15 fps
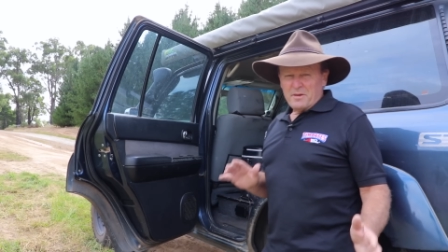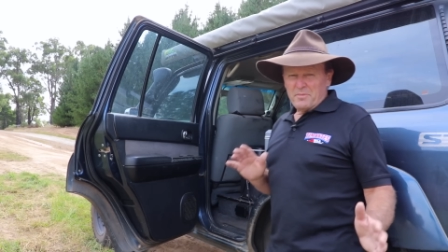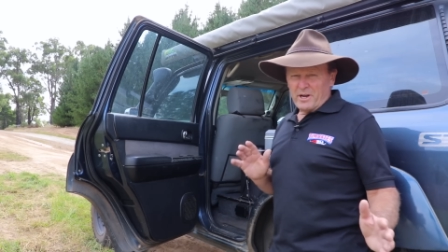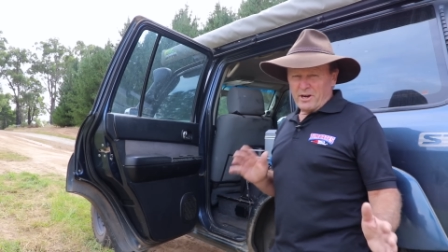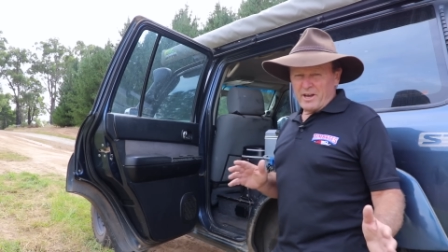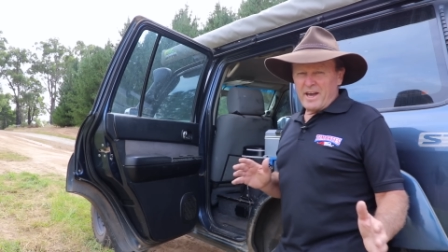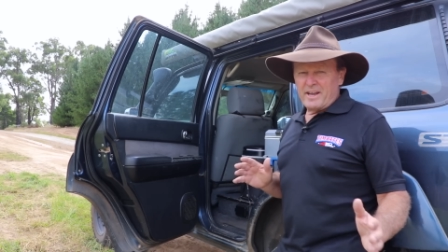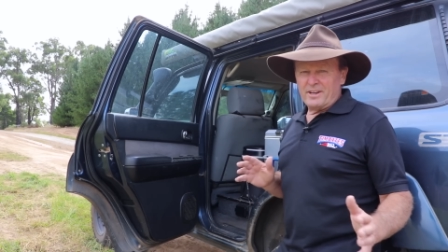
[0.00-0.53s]
But
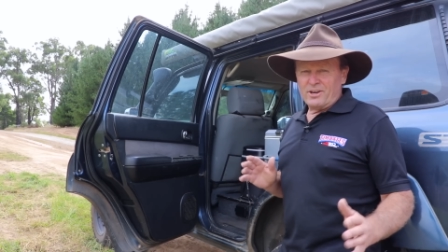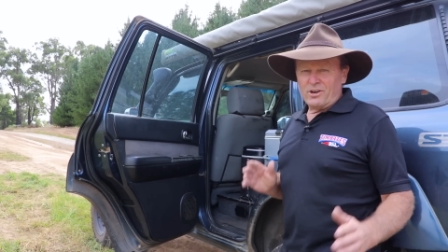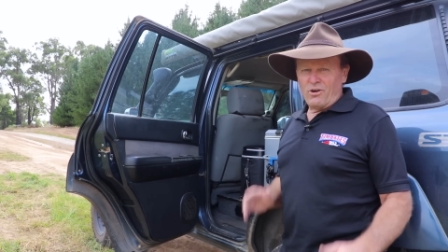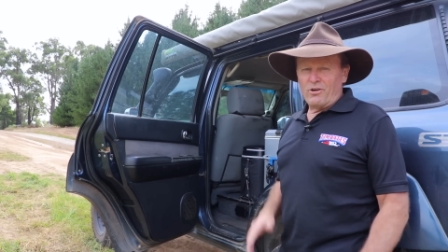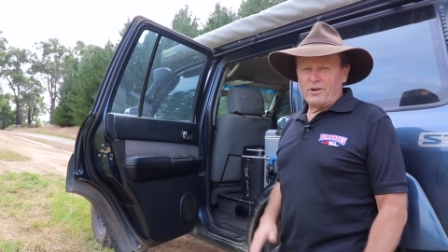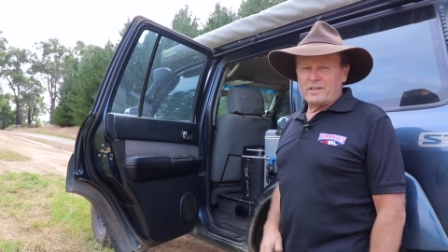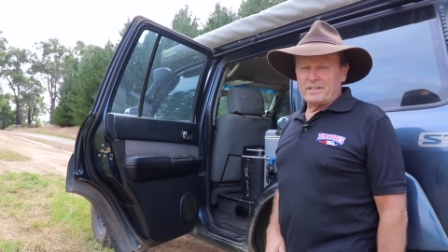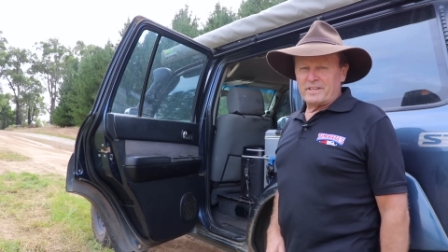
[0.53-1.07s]
I had it
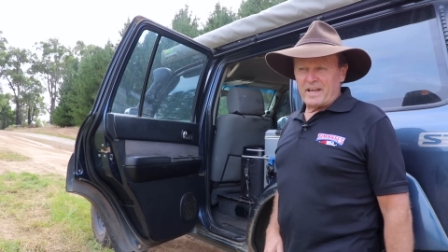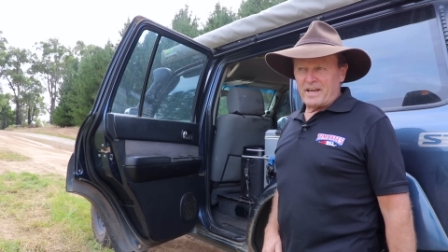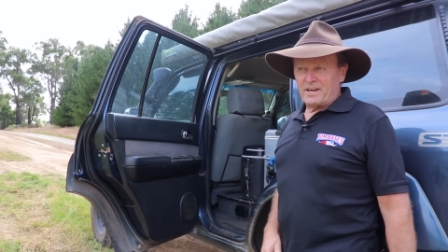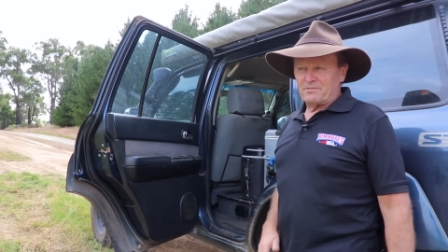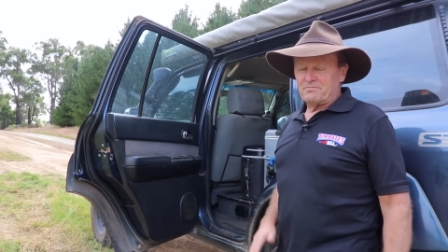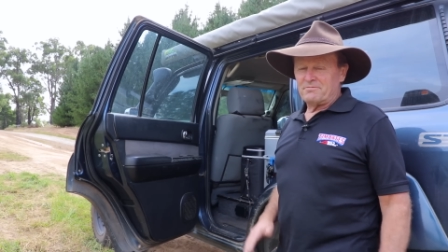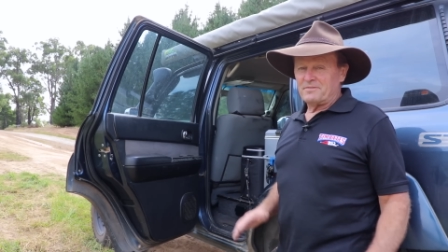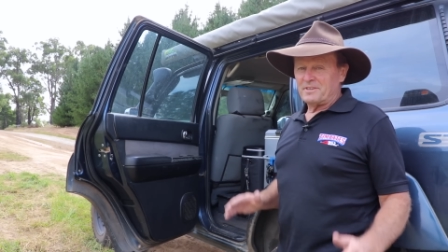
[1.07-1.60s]
lying
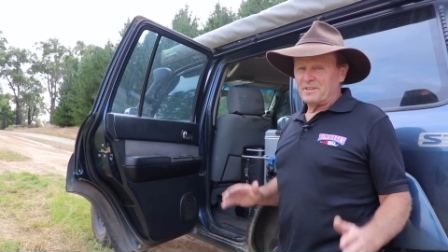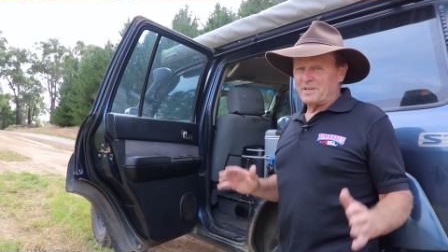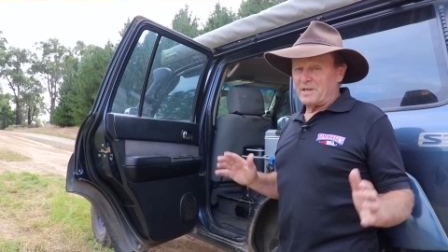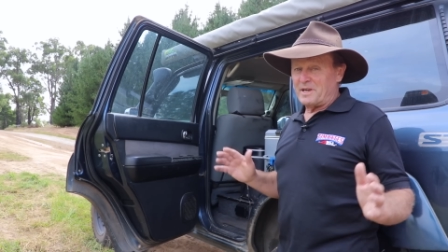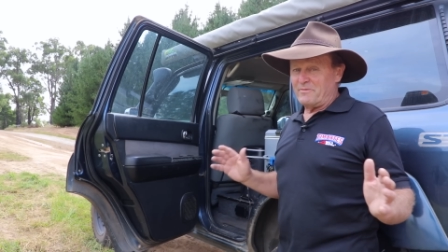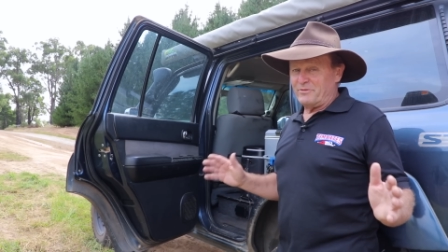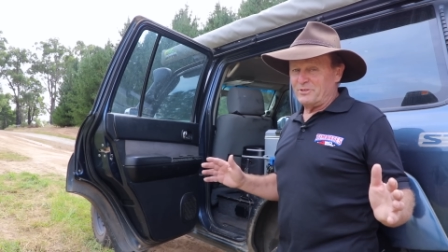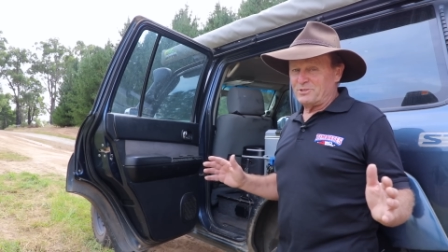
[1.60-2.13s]
down.
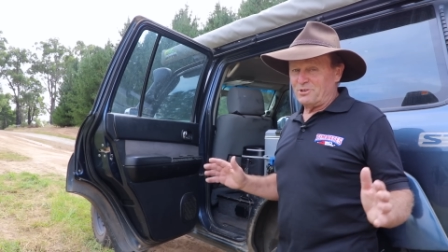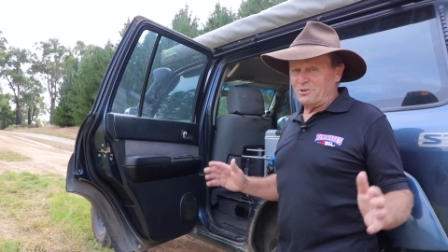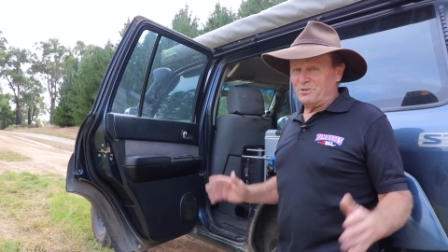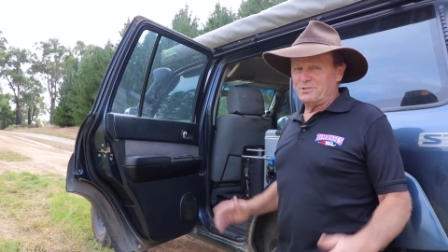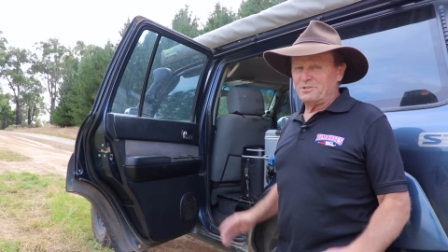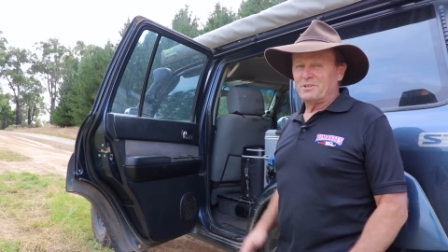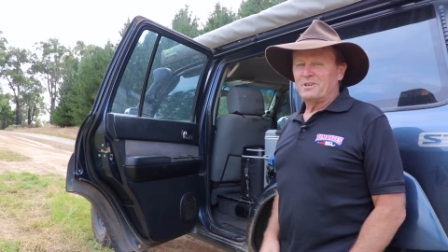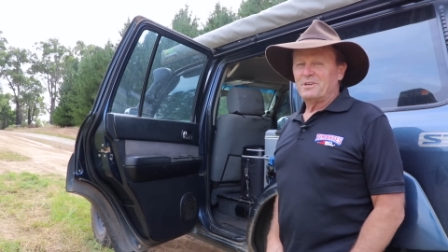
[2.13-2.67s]

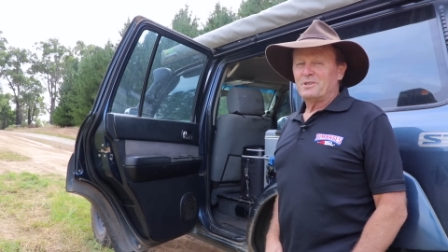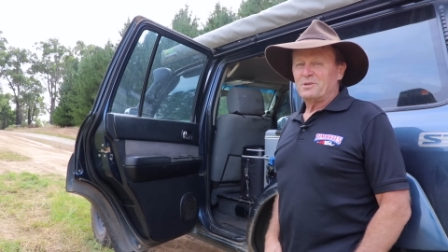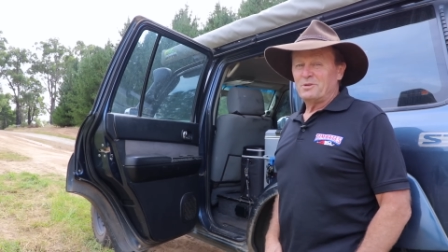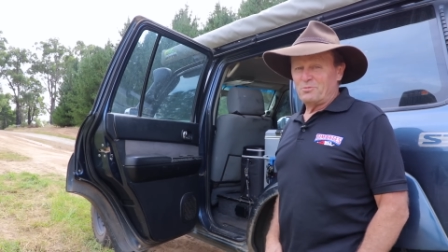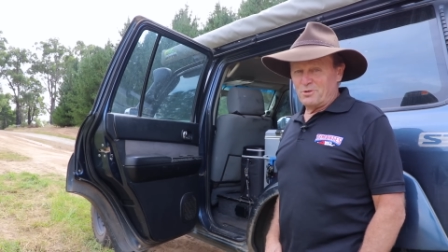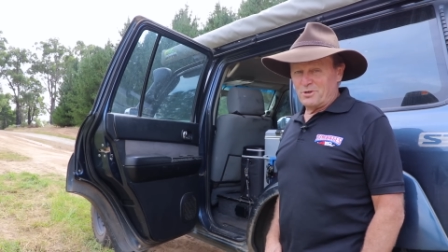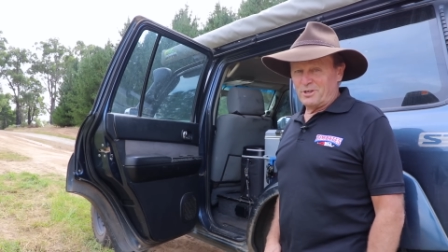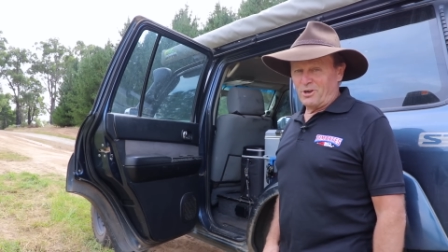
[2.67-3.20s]
Emphasise the
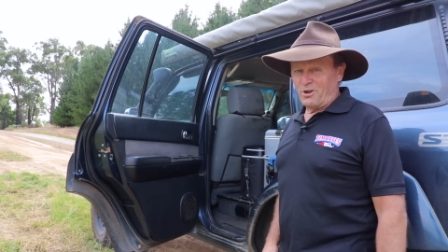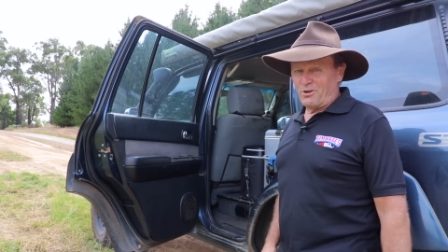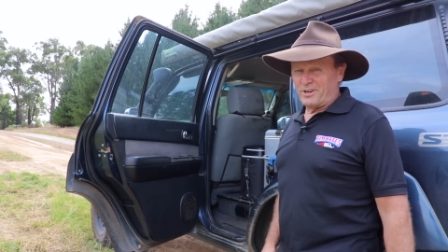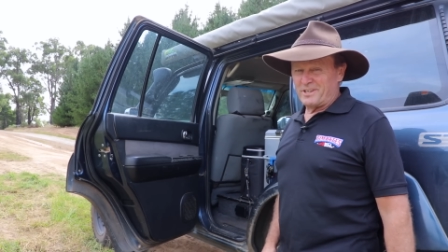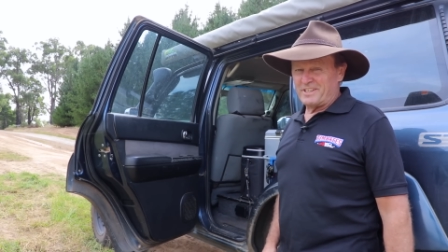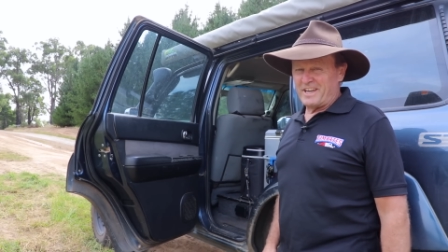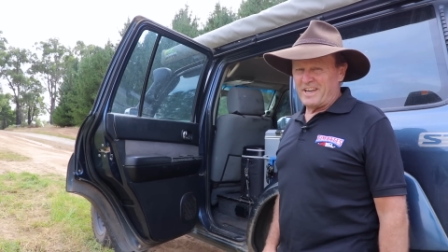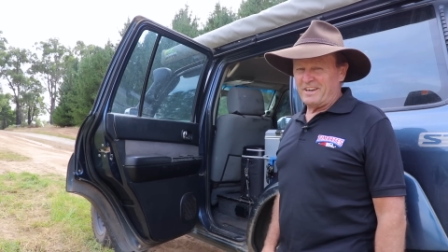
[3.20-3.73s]
word
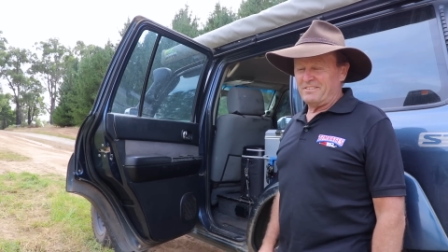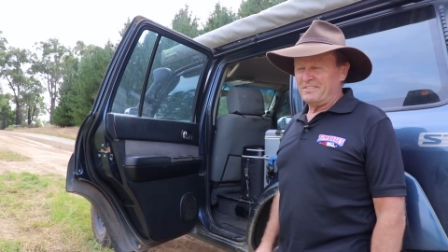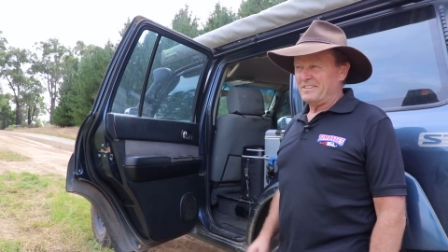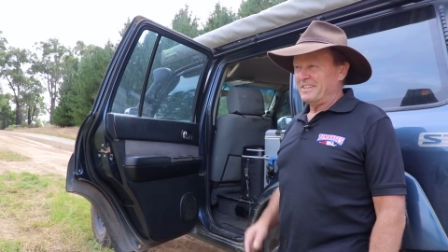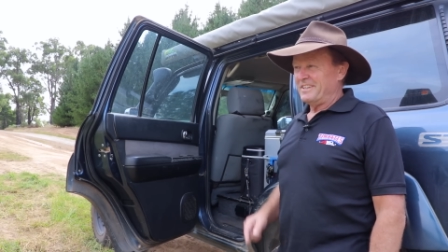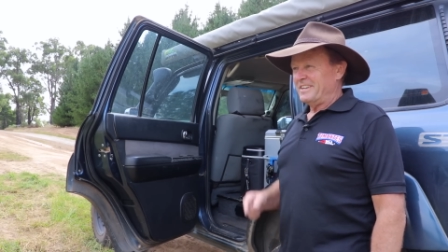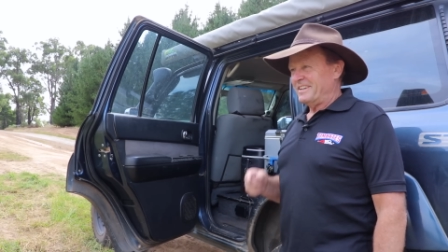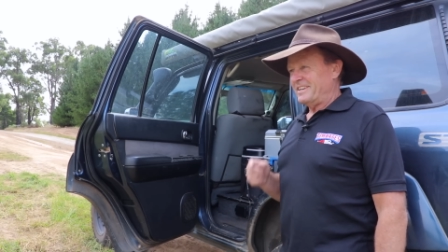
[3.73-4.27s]
lying down,
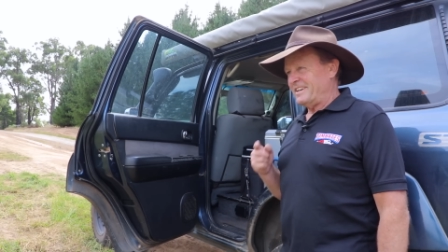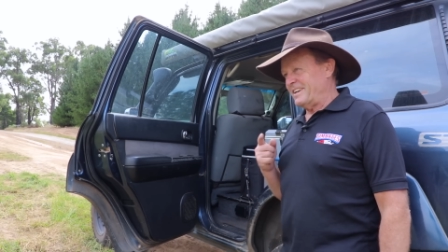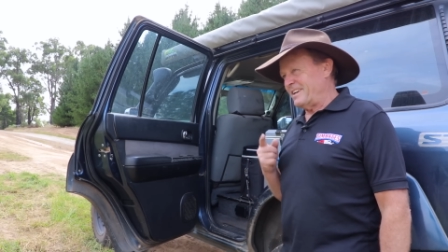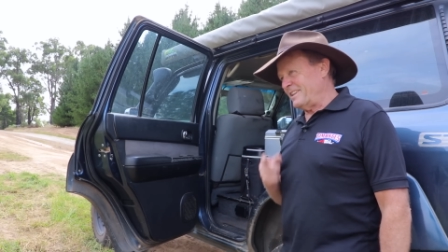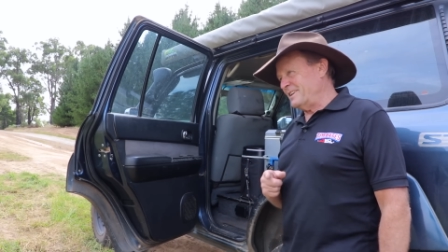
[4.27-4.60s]
and I